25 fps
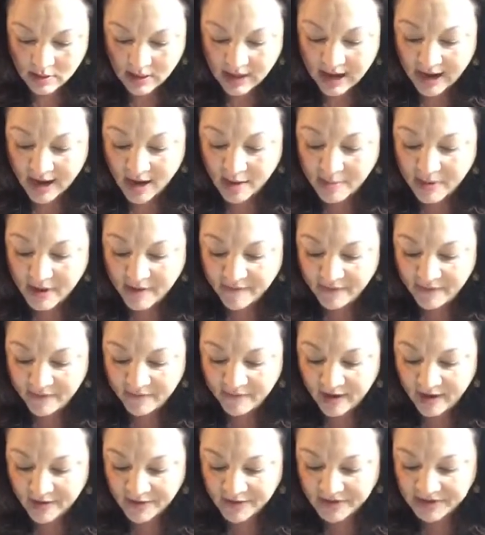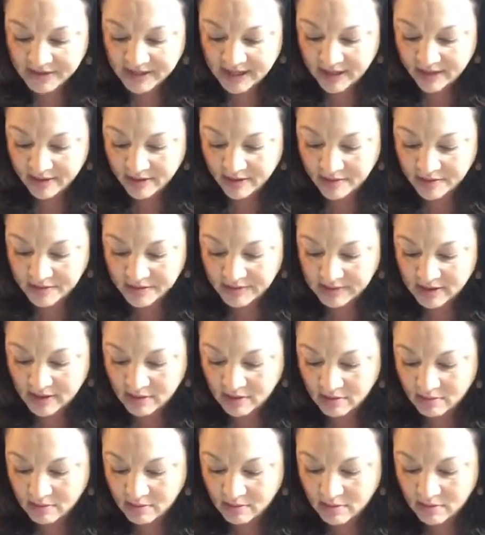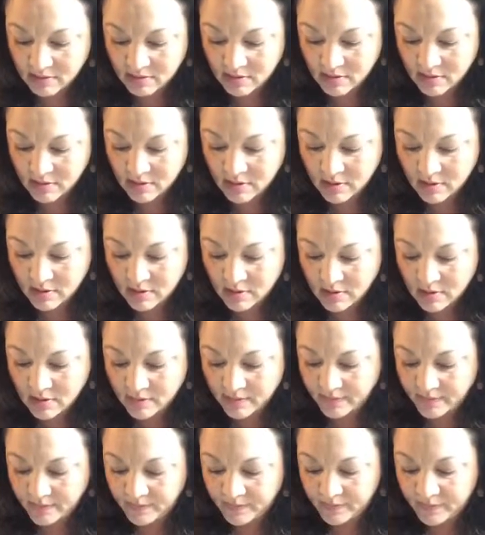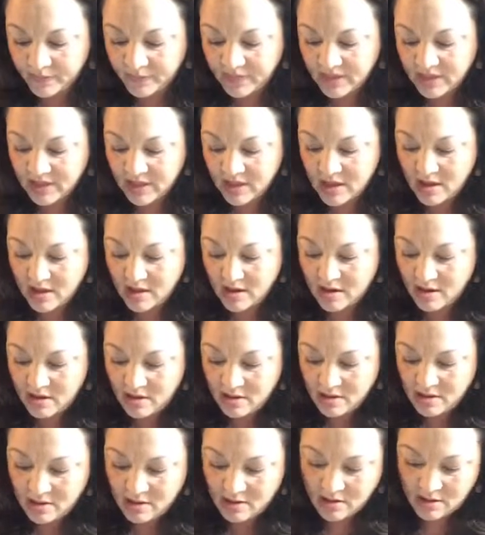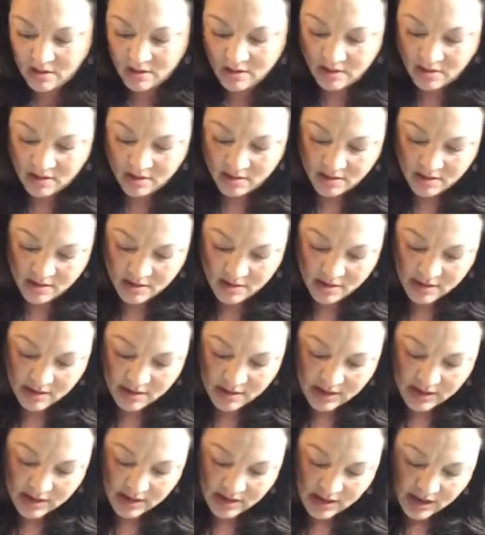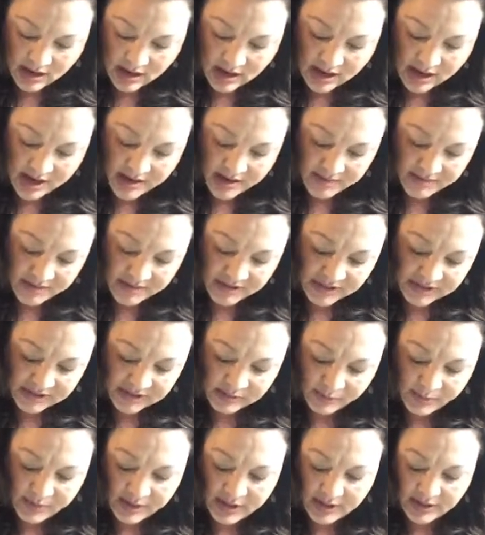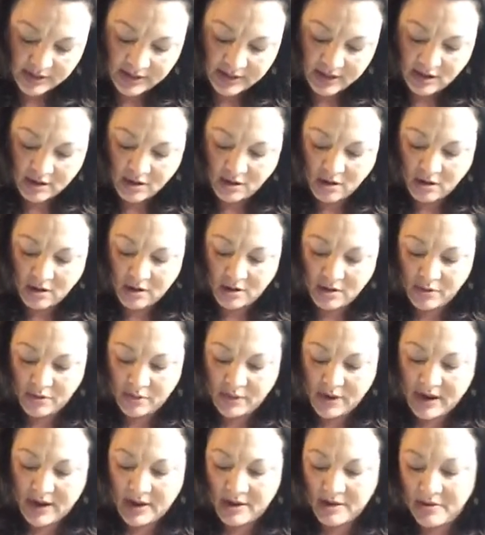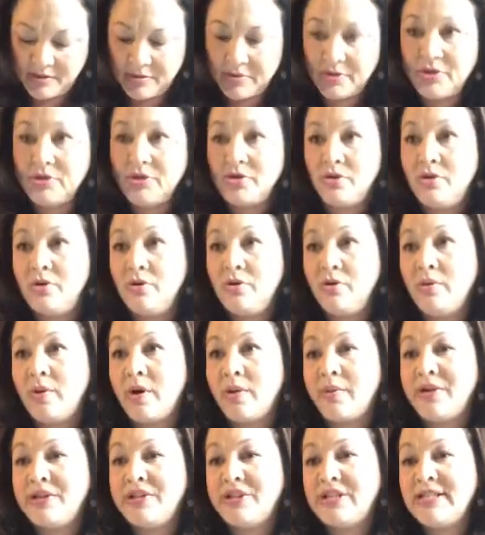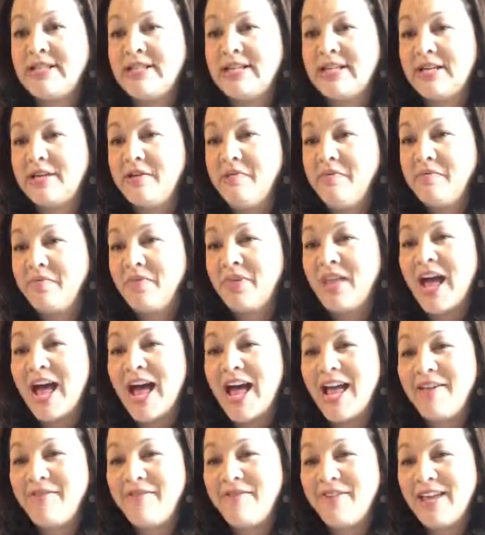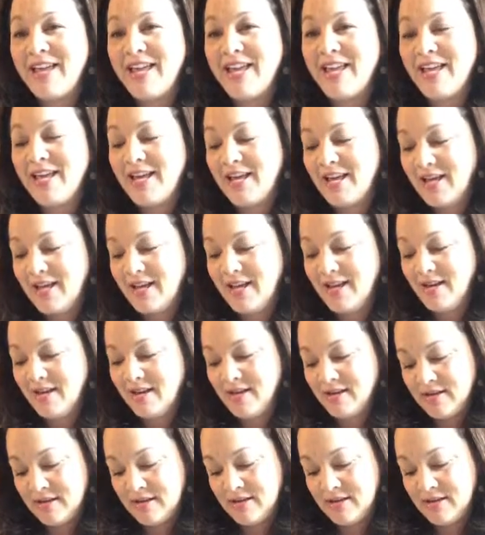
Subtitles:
I am off for Father's Day, though, so there. I'm just peeling all around where we just did. Hi, Vicky.